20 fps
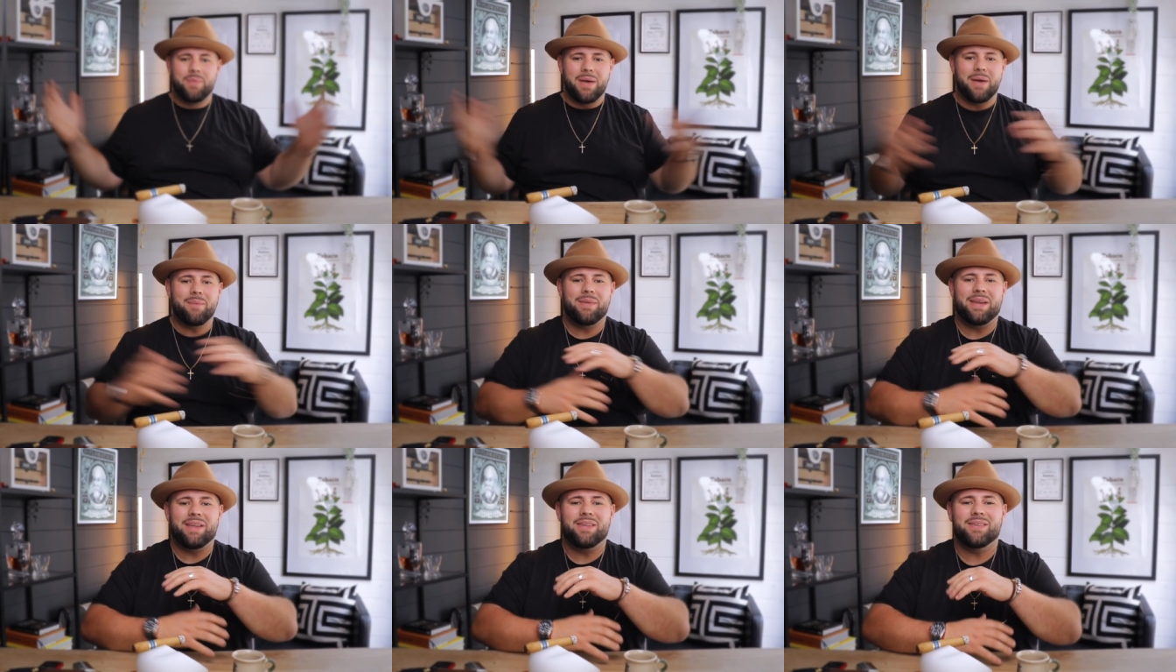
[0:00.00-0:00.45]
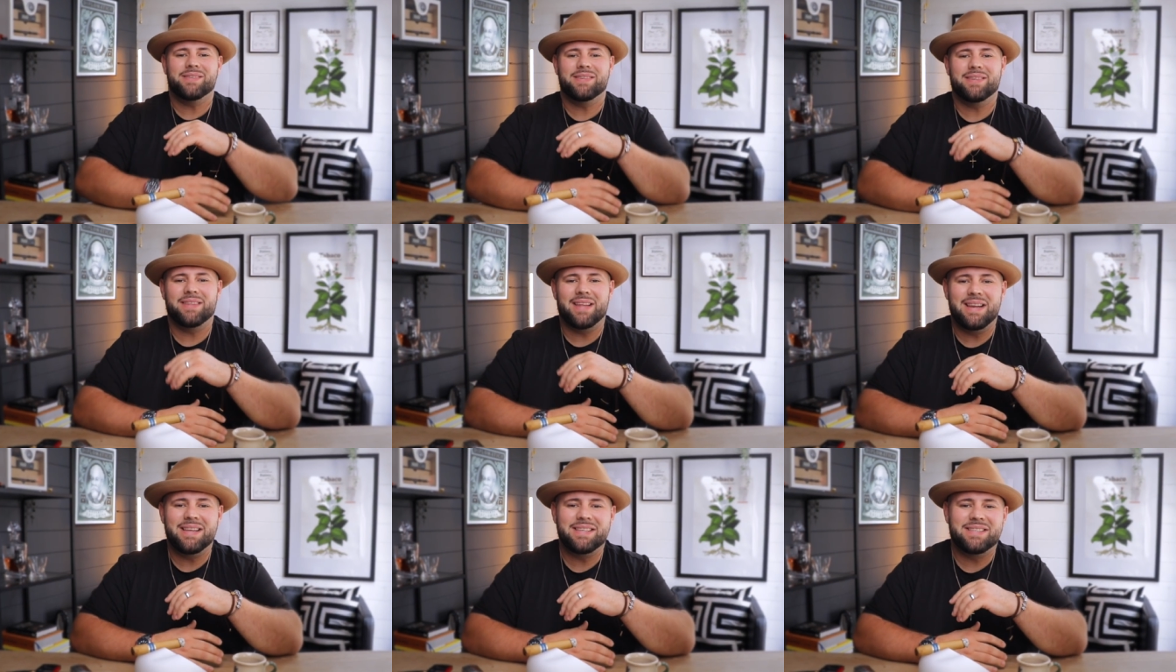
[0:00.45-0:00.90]
Bienvenidos a
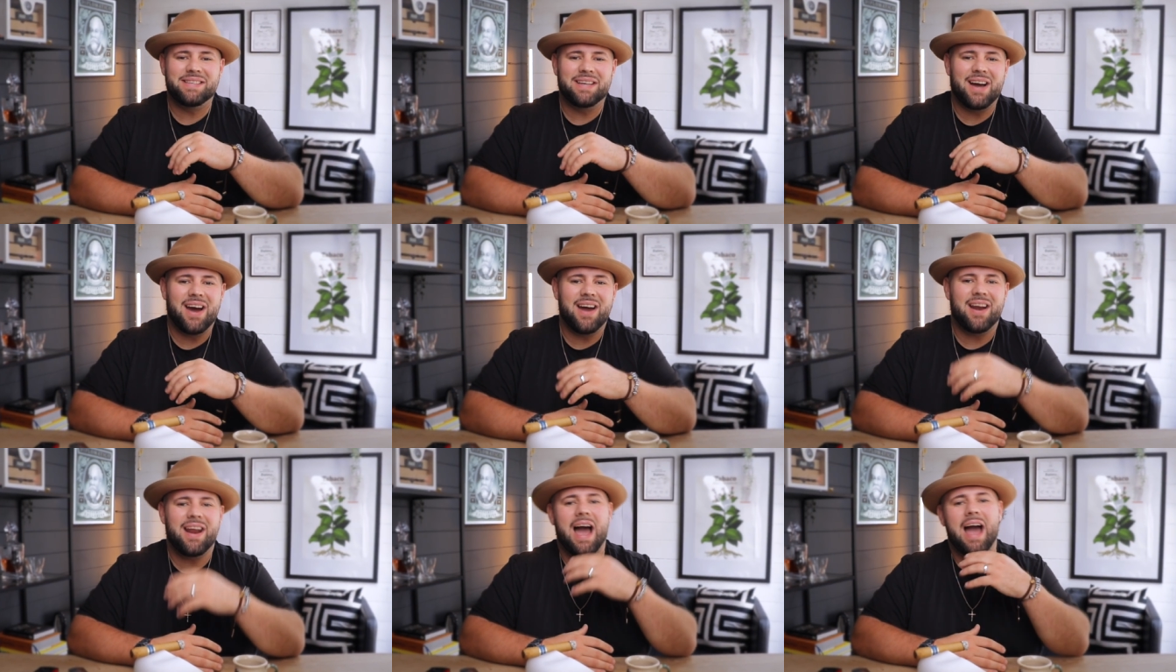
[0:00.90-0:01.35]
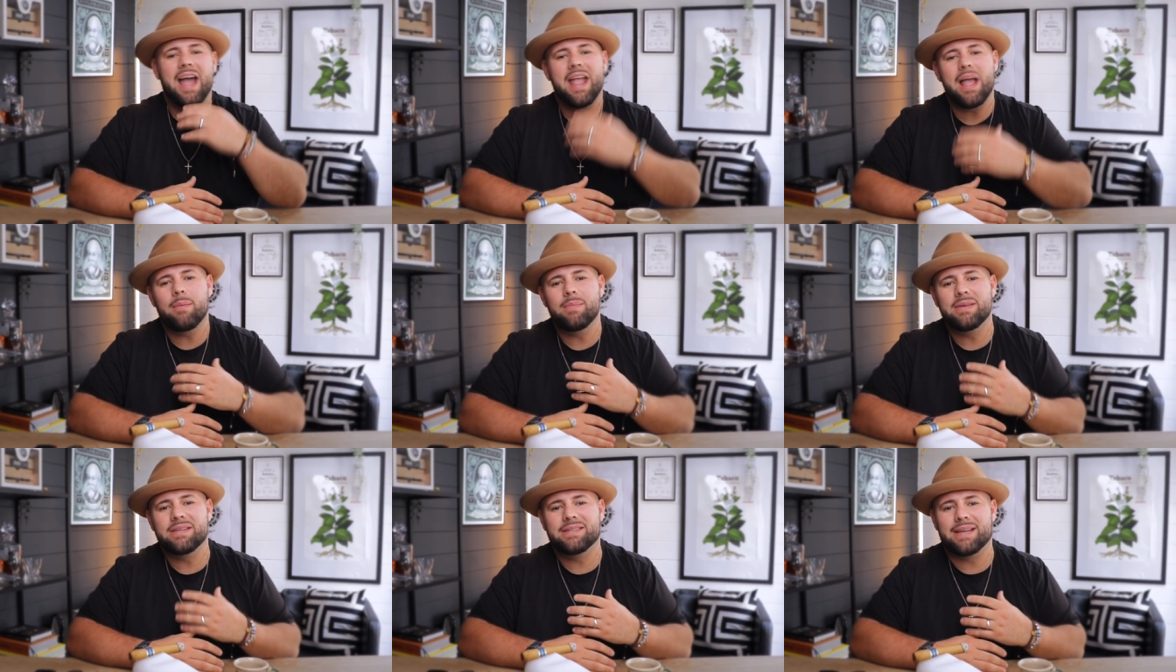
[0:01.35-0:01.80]
Daily Cigar, I
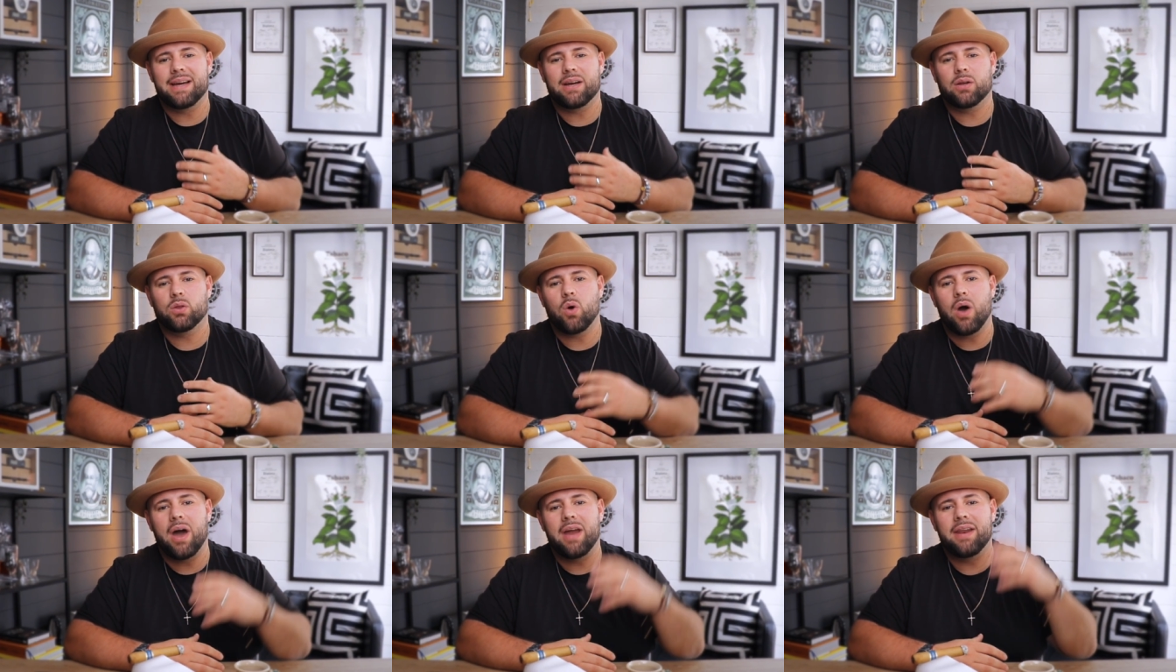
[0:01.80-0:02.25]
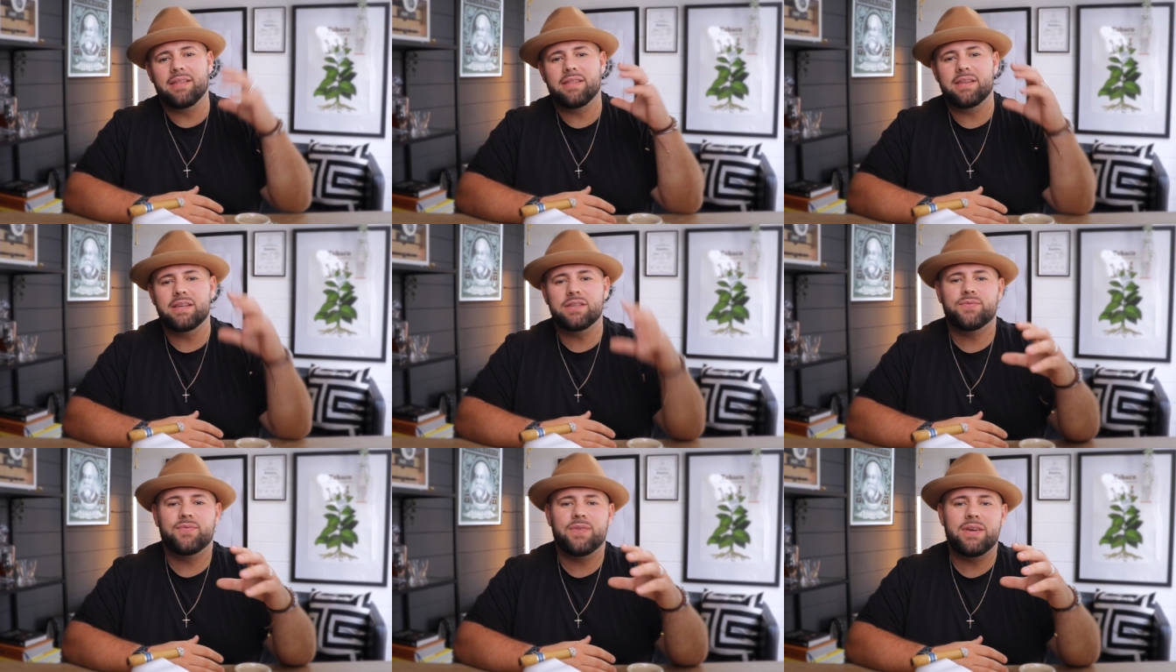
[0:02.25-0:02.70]
am Lisardo and in
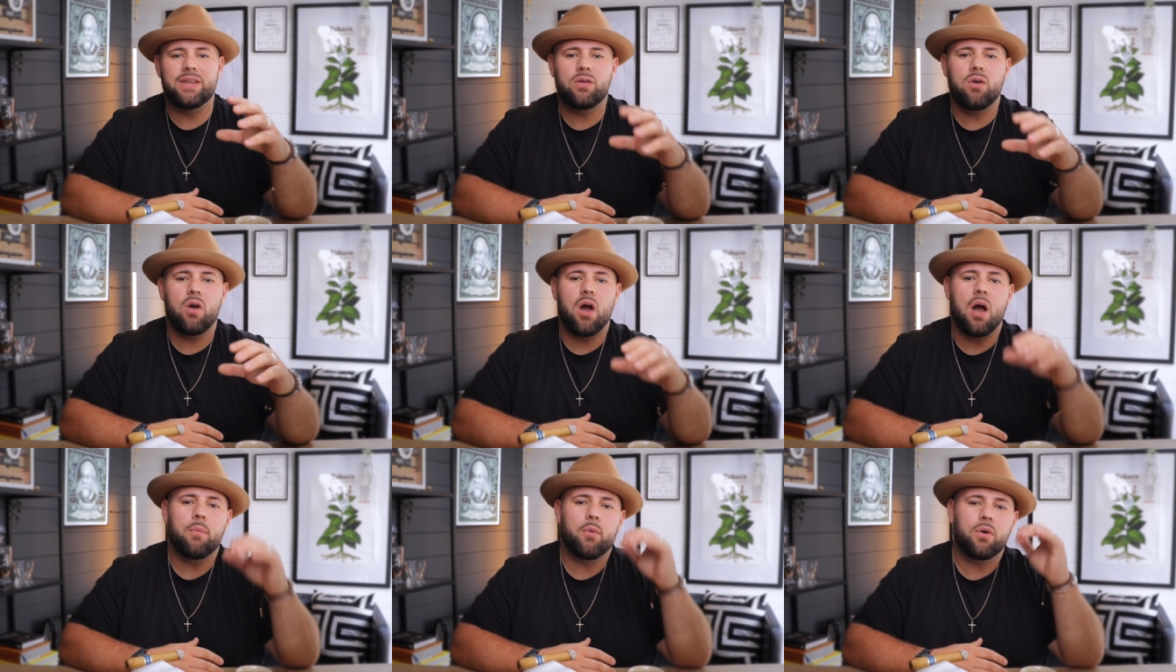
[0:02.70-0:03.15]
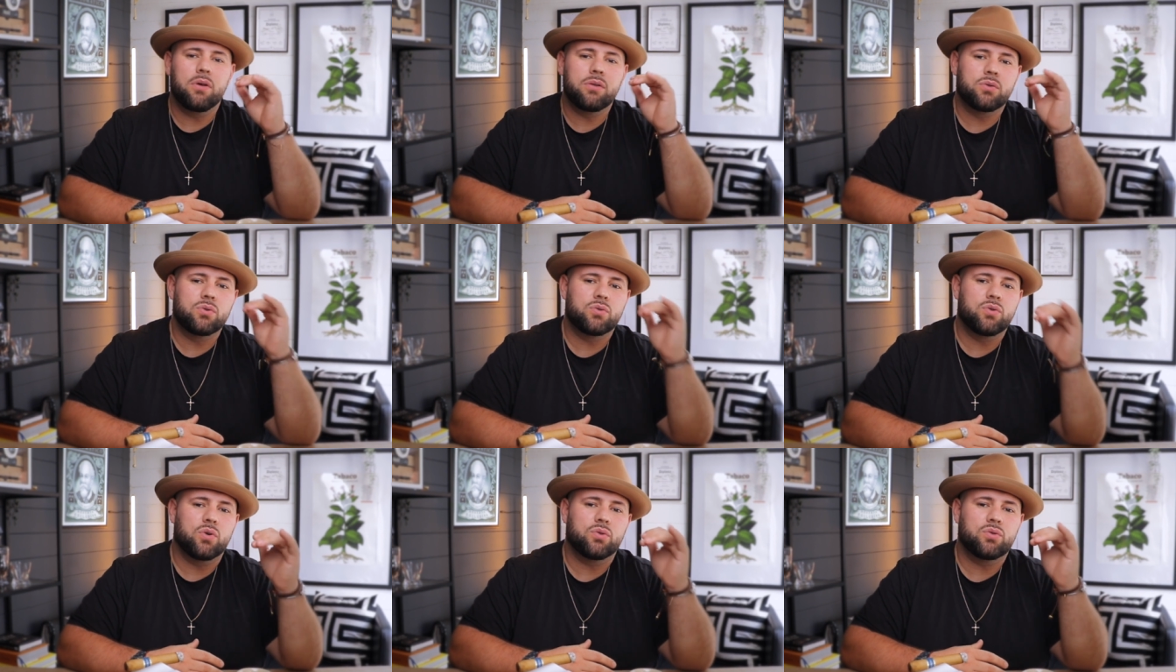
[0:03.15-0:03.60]
this video I'm going
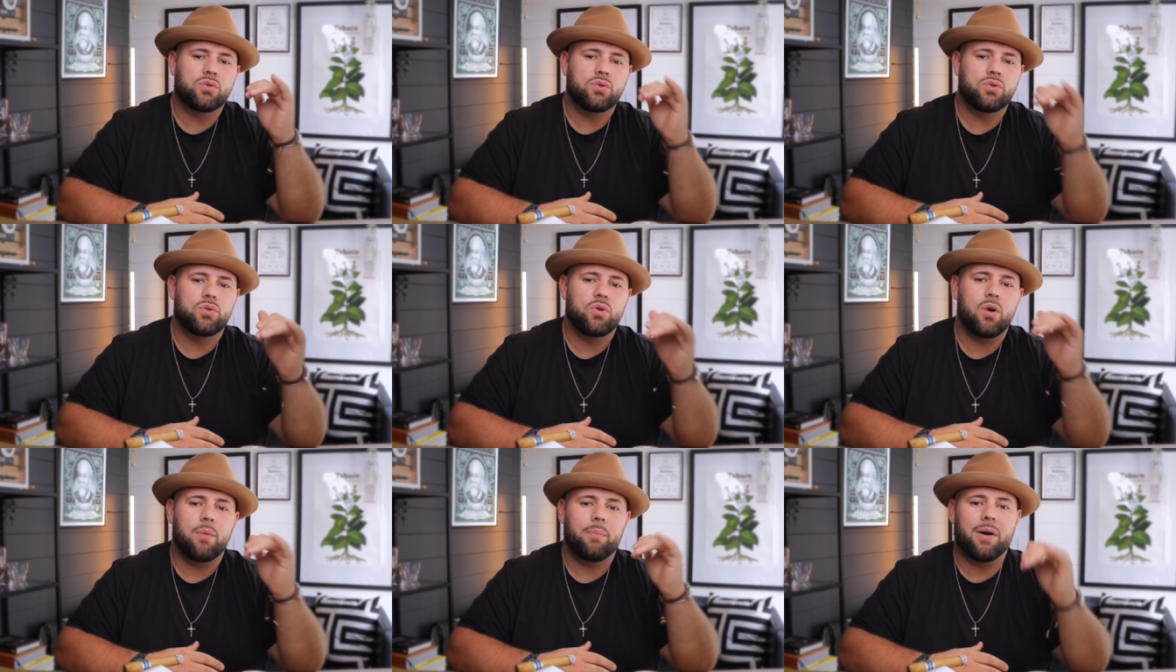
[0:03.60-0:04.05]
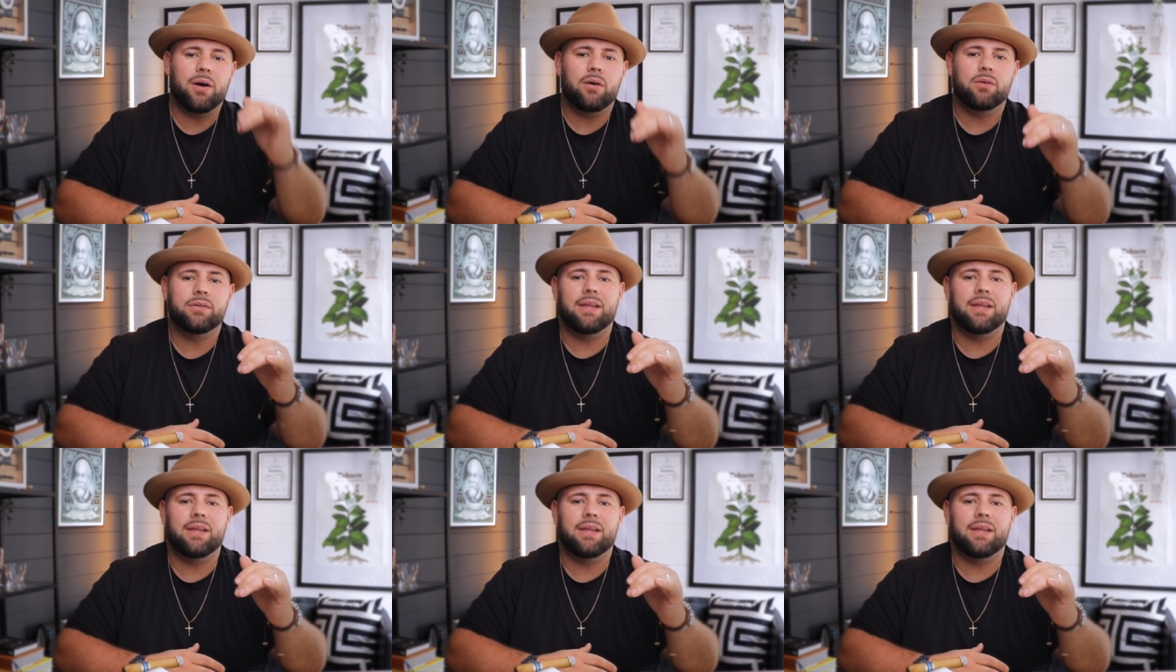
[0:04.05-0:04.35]
to talk to you about